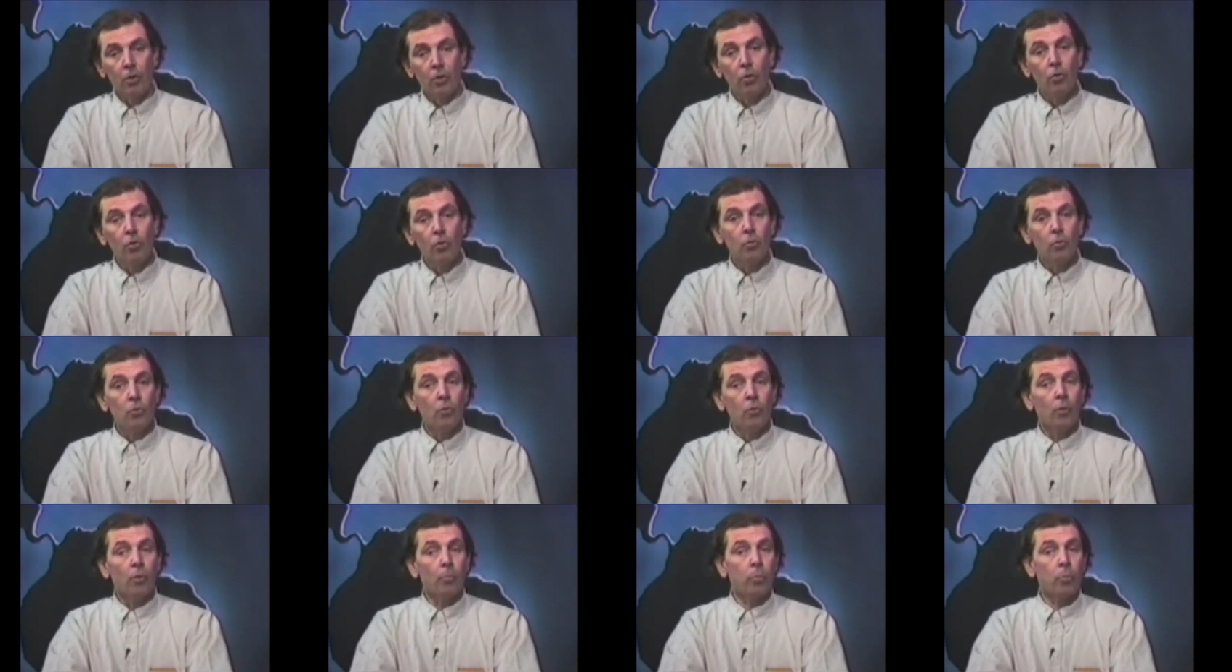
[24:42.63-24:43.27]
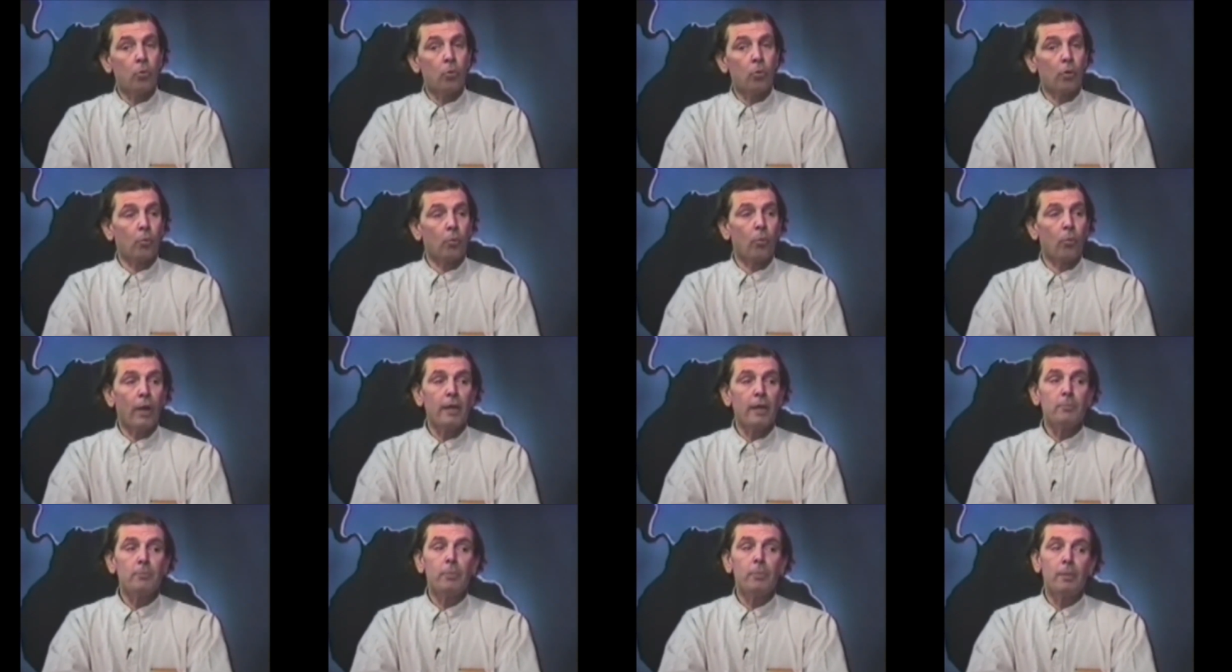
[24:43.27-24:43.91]
who, poor
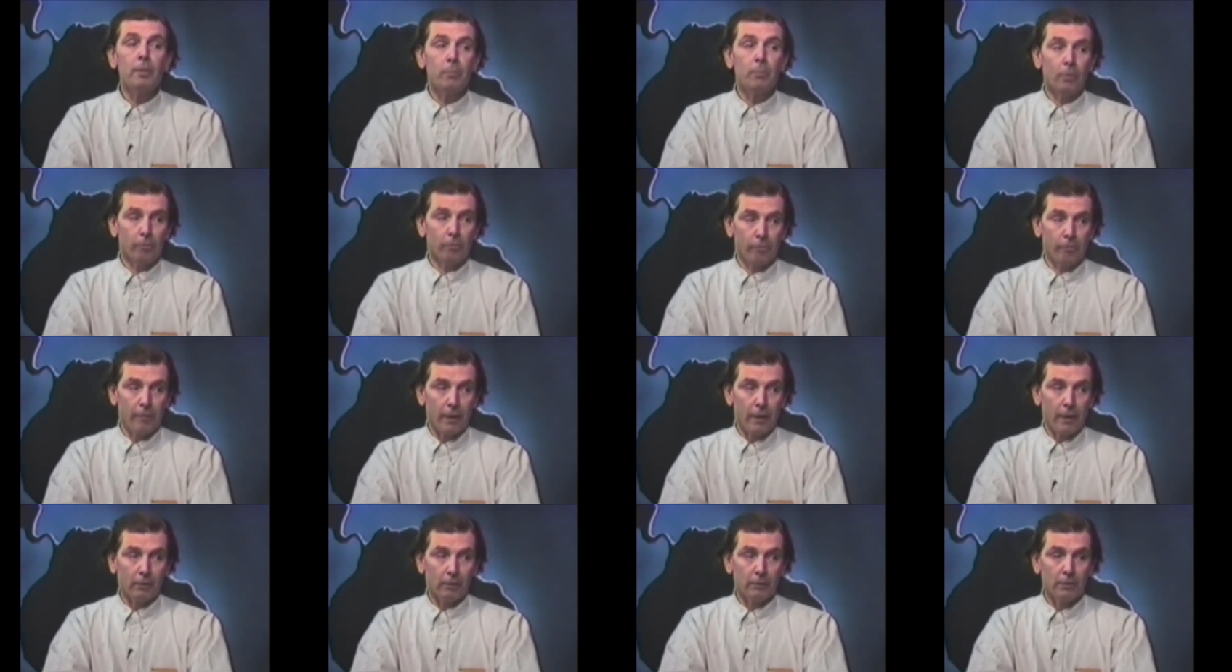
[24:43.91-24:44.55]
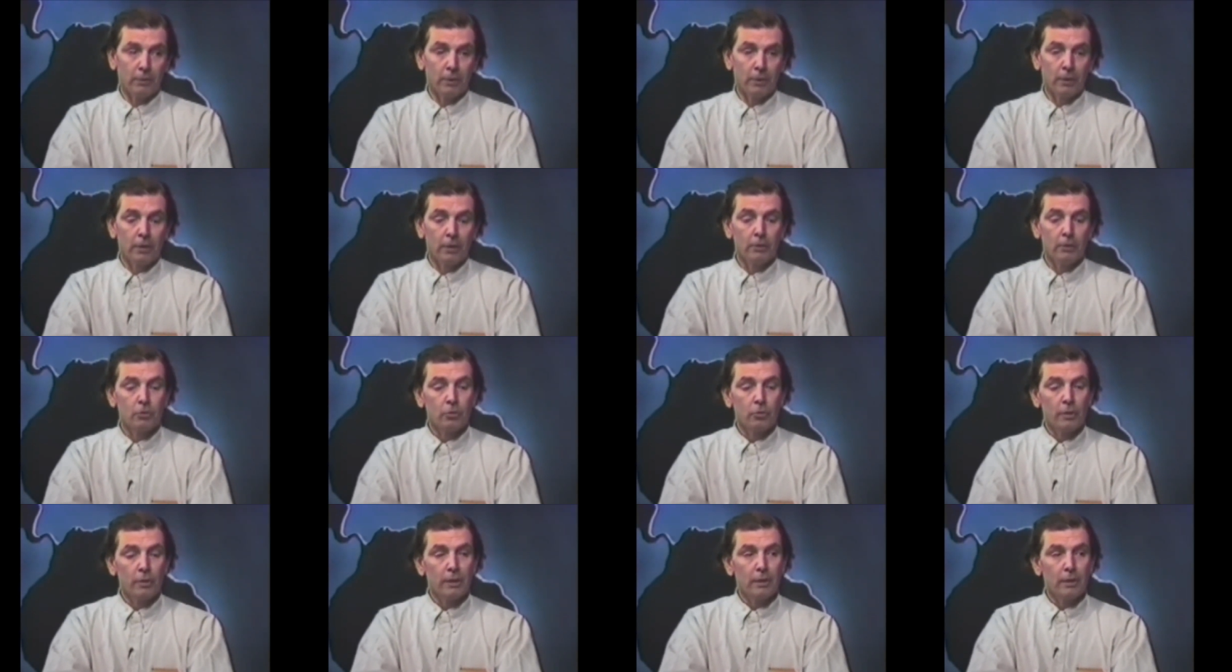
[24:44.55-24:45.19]
white people felt,
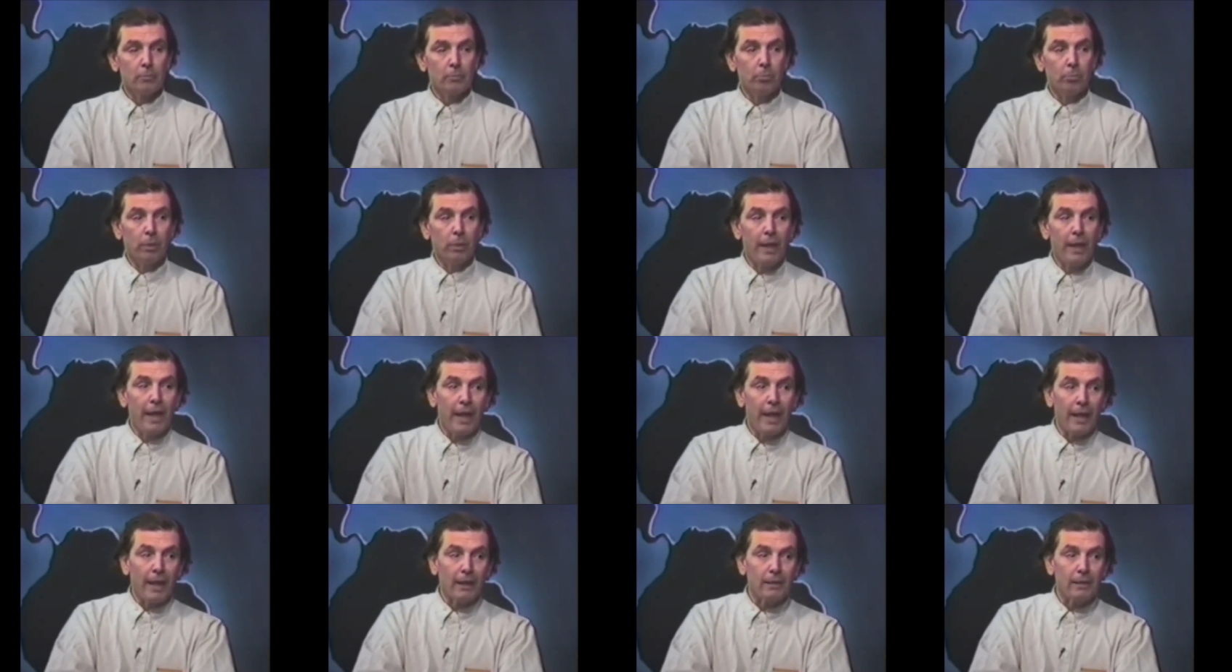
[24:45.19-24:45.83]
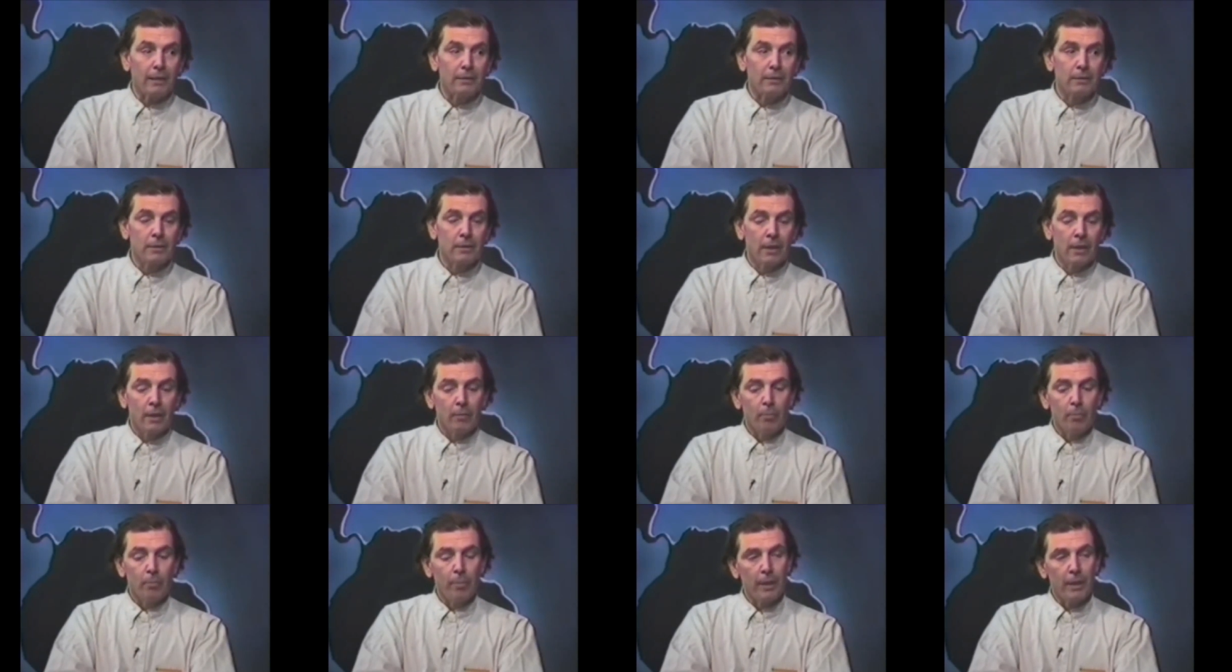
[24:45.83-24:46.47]
treated blacks
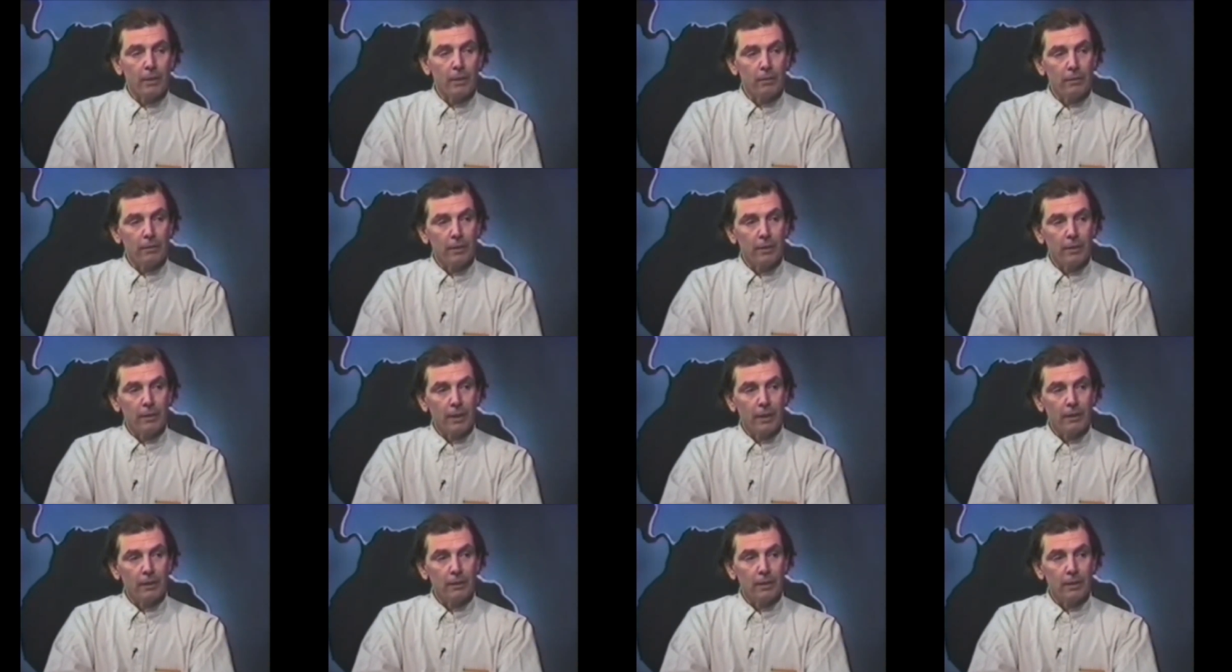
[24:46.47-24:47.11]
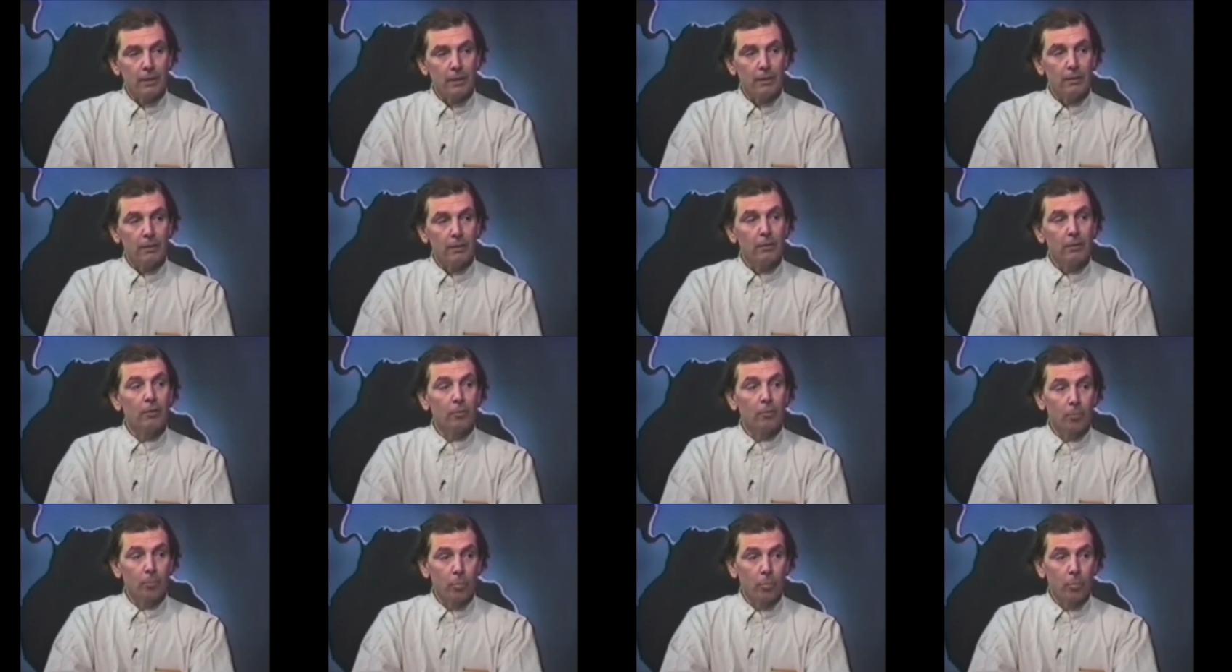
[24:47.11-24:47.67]
better than they did